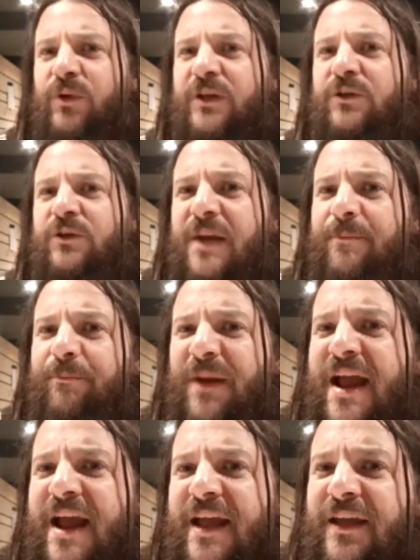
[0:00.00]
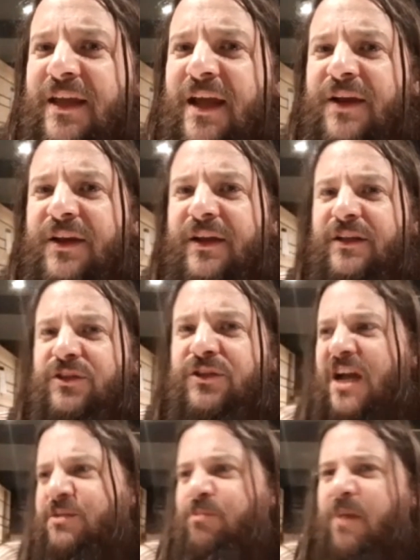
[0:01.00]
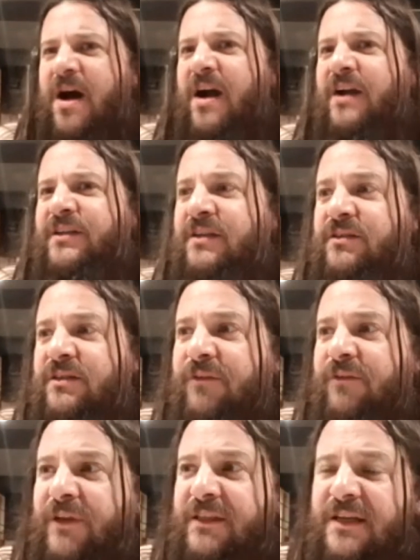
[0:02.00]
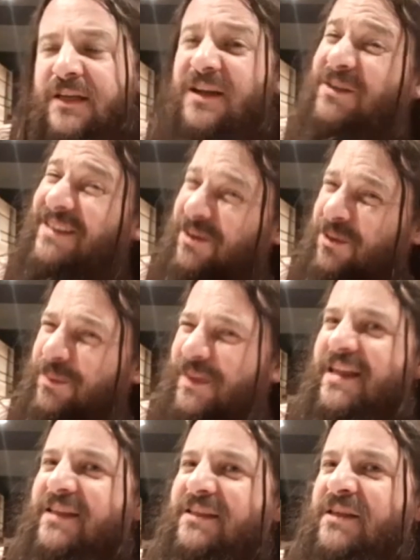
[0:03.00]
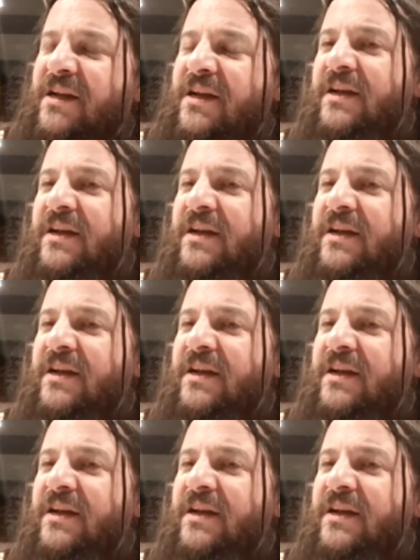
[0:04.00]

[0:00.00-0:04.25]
where you can play and jazz bars and stuff like that. Now it's a little bit less